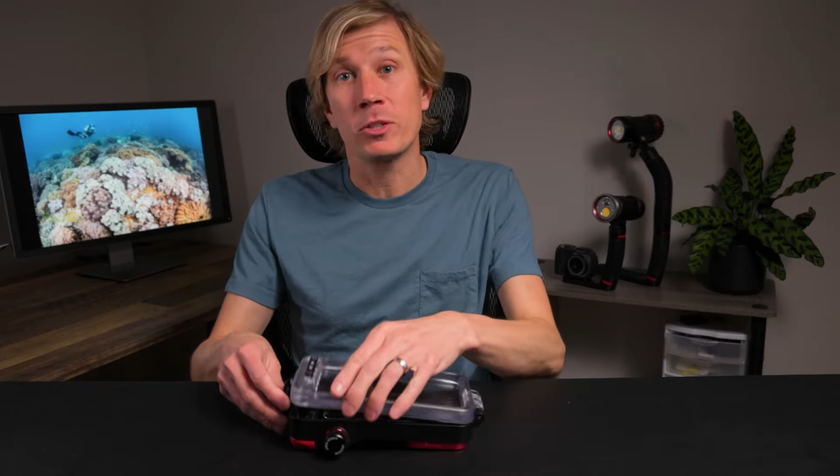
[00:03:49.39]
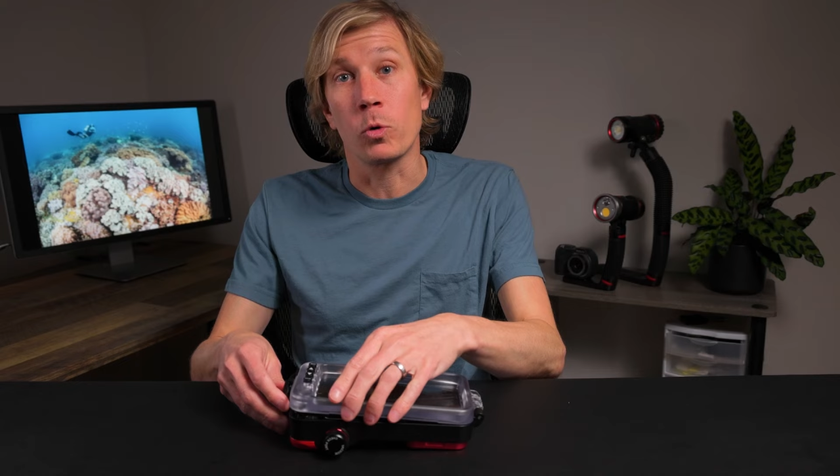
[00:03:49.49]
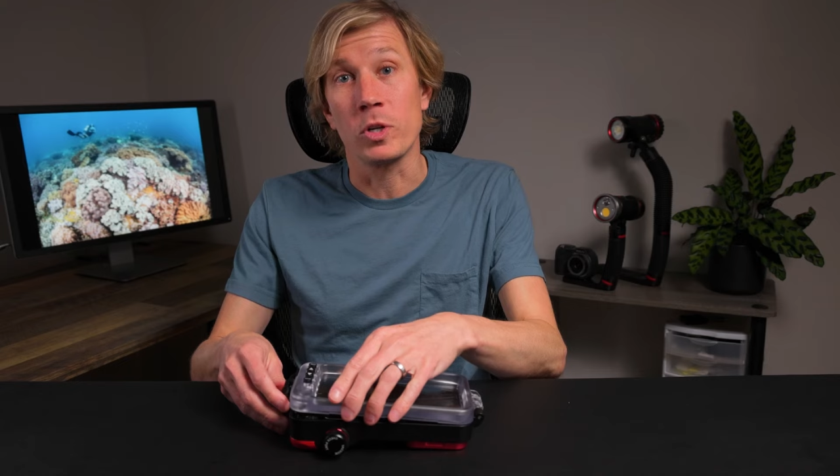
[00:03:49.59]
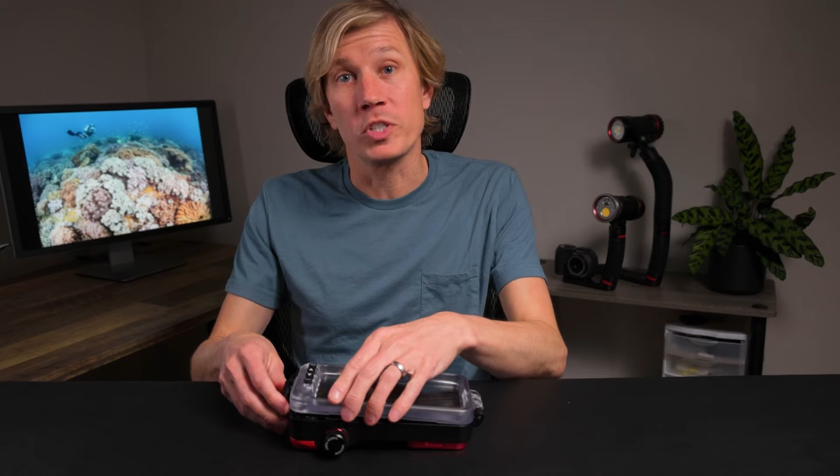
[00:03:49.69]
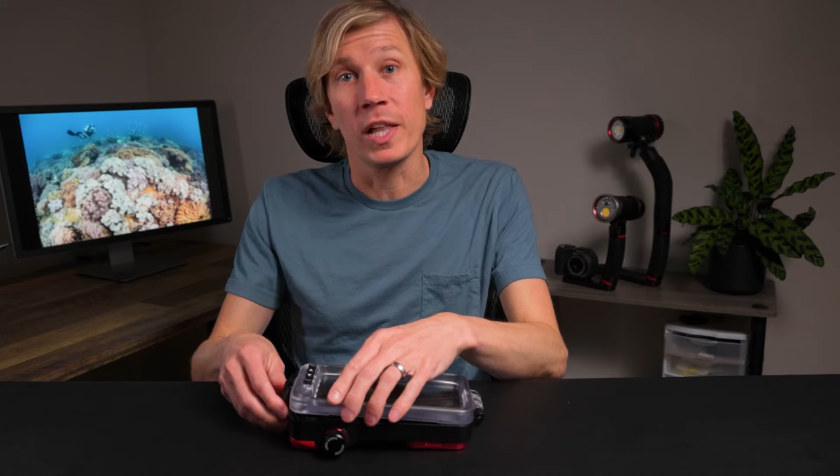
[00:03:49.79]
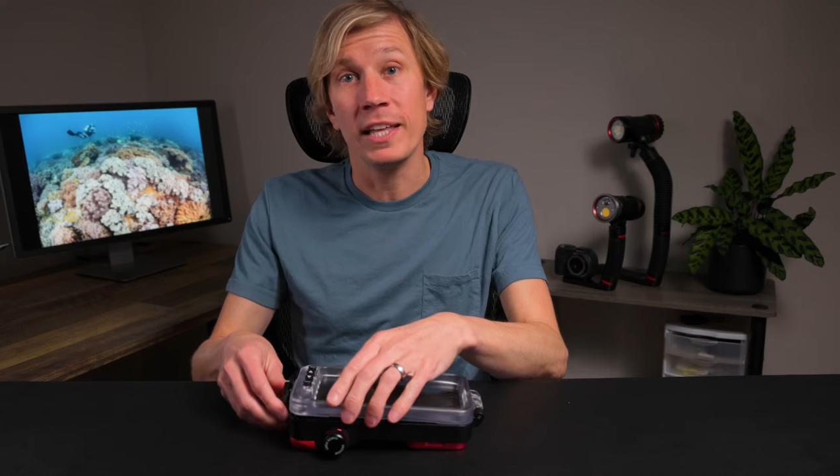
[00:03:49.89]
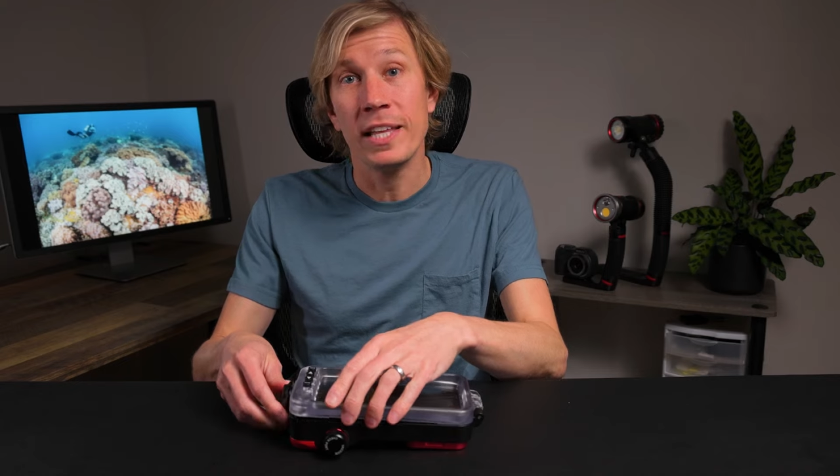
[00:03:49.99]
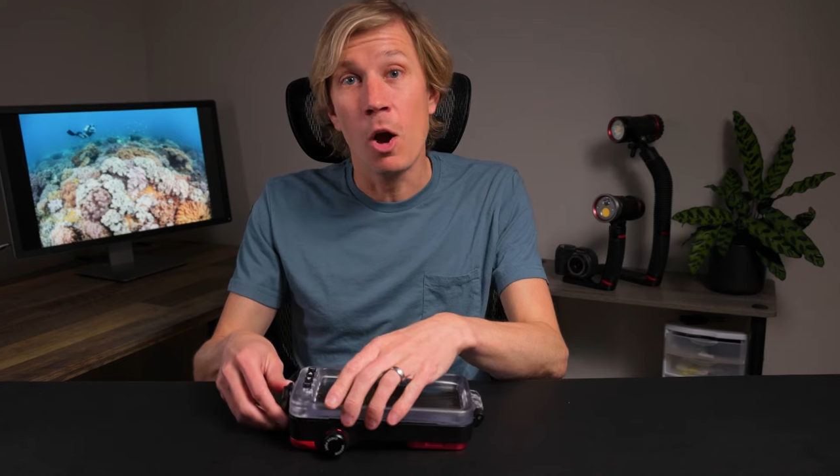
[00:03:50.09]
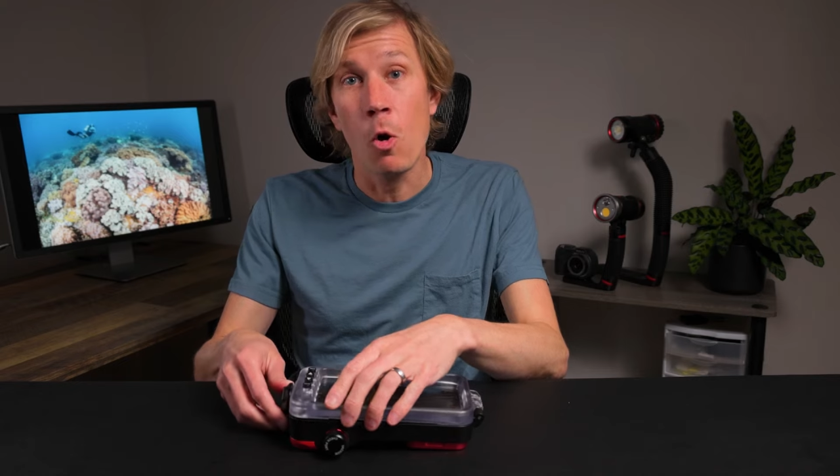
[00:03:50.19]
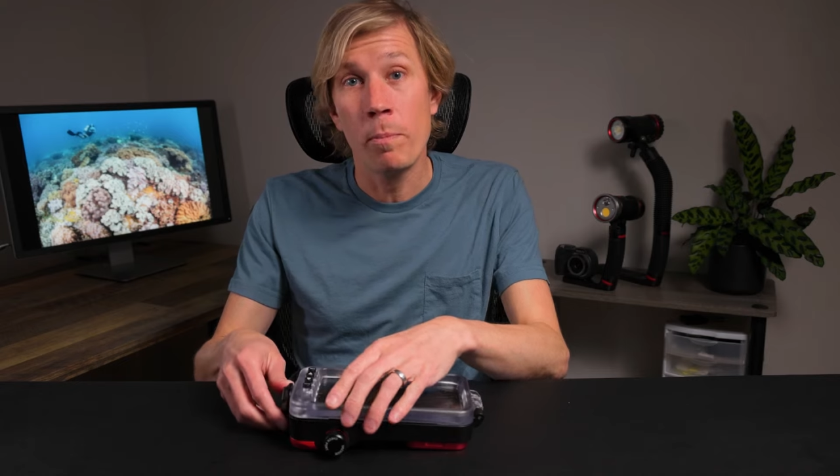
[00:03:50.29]
door slightly
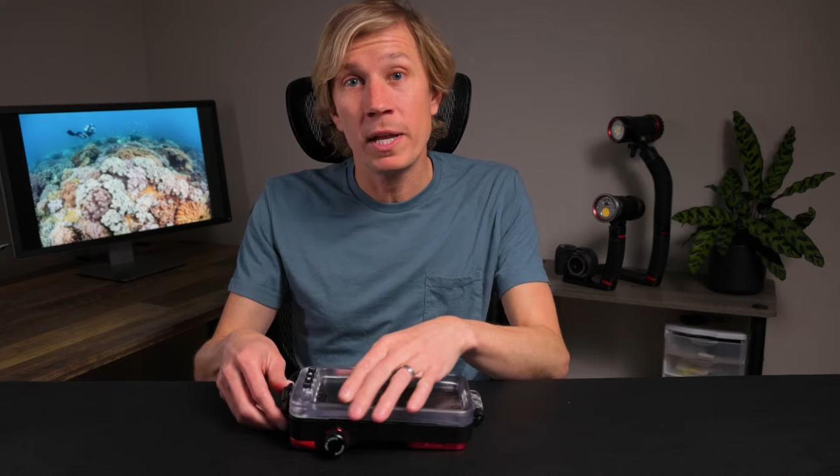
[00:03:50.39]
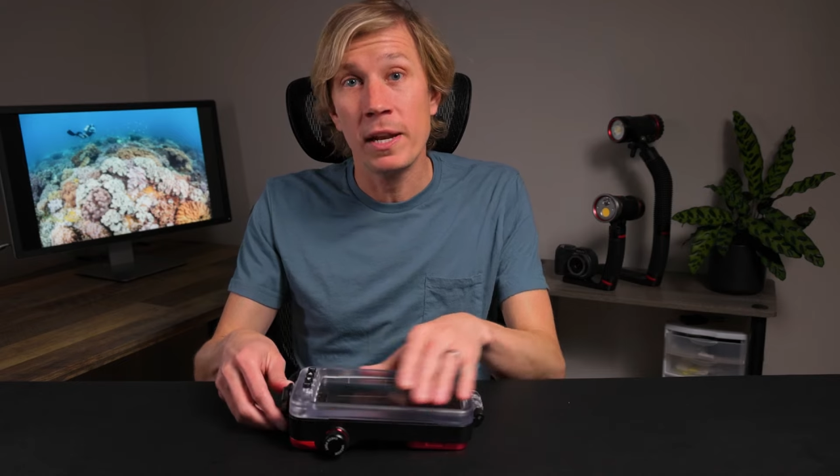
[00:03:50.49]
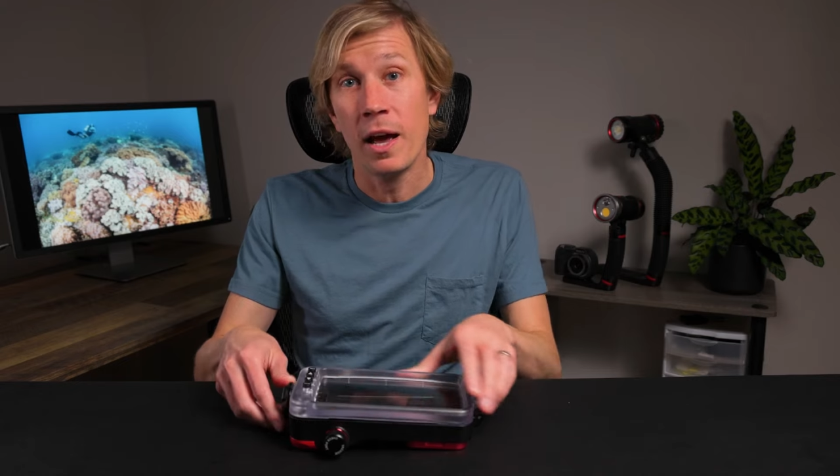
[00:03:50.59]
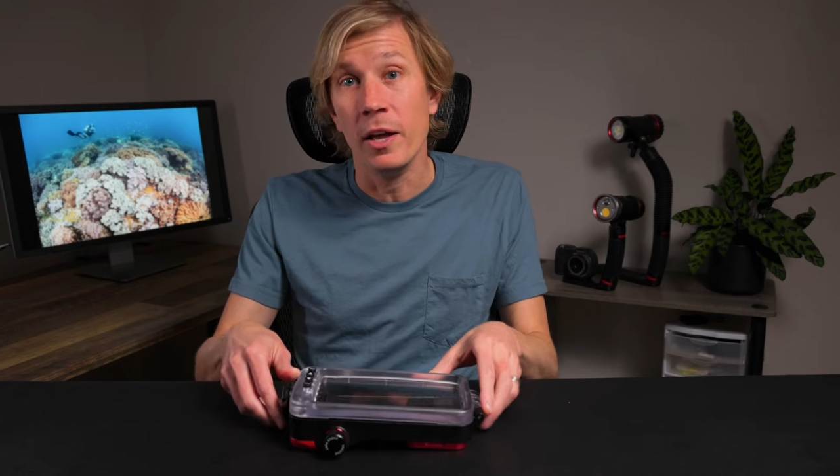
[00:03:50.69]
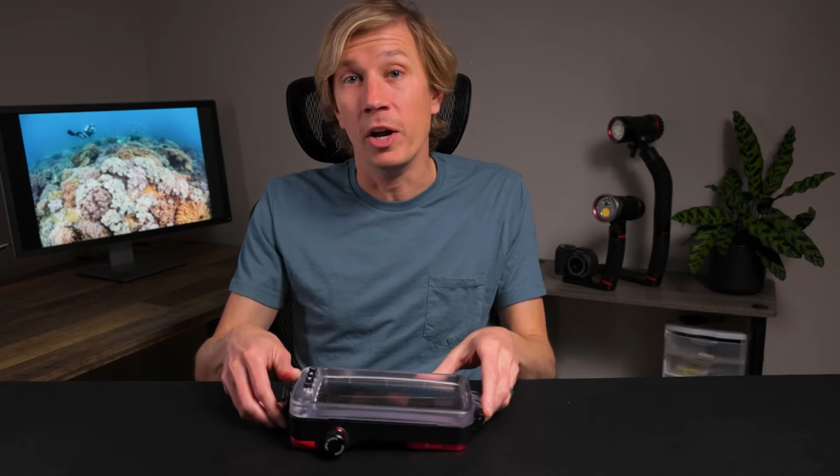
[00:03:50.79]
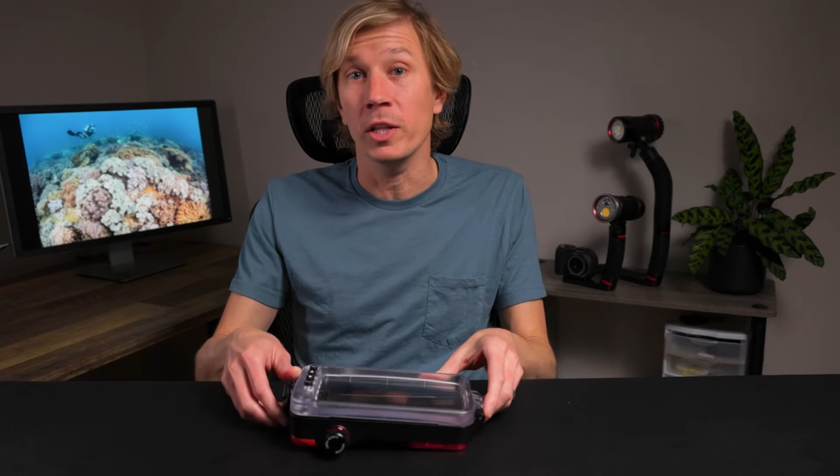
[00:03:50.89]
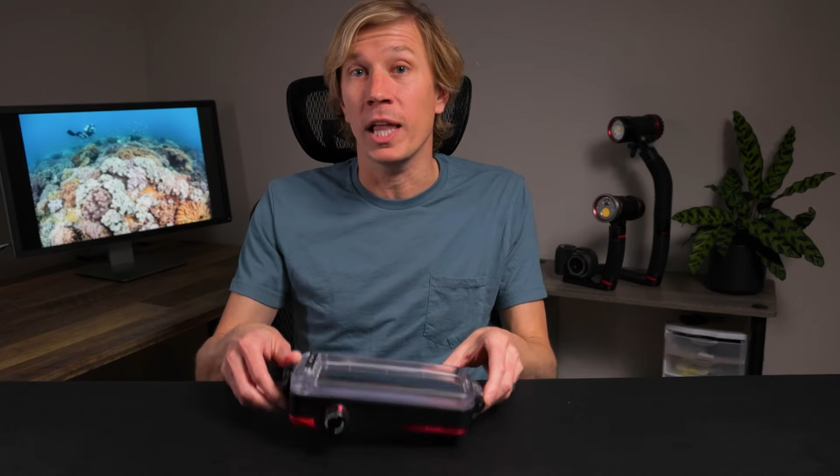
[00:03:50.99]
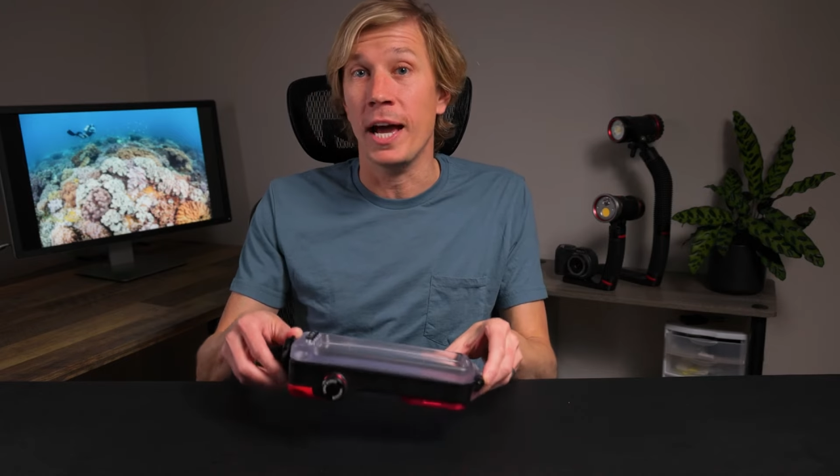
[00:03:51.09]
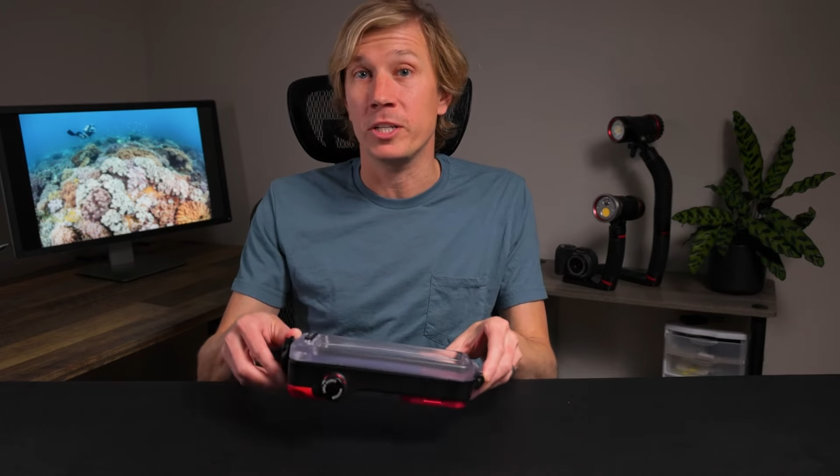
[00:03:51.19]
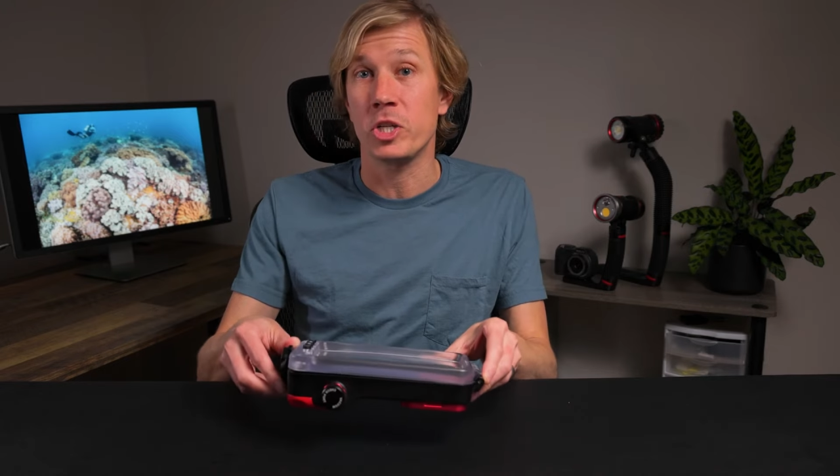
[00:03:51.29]
open and
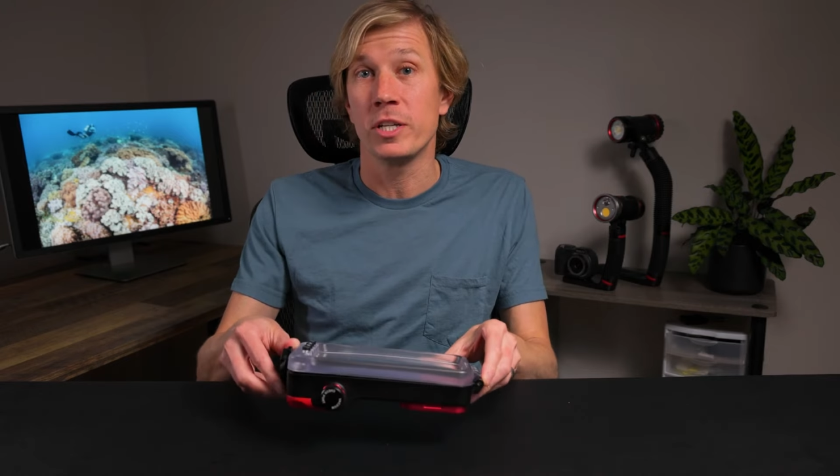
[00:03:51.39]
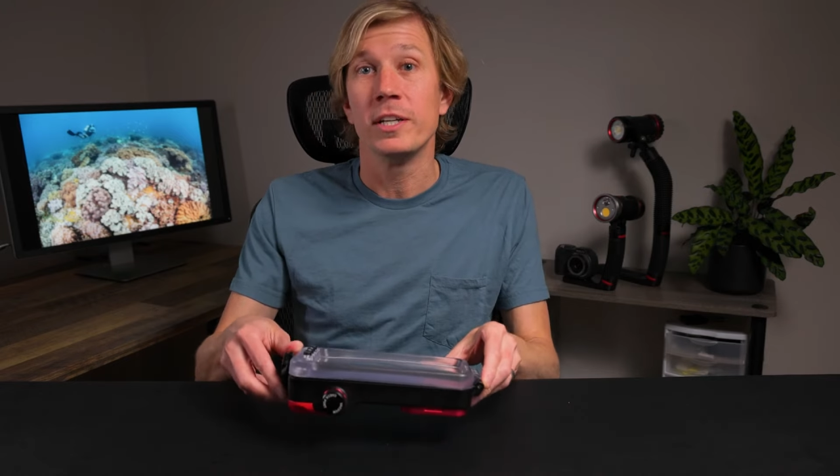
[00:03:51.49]
unlatched.